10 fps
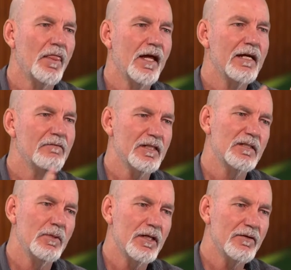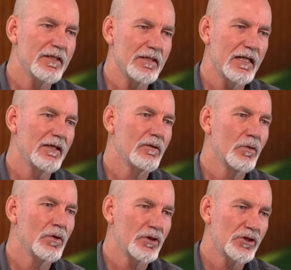they've experienced at the
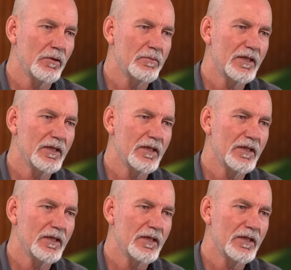workshop.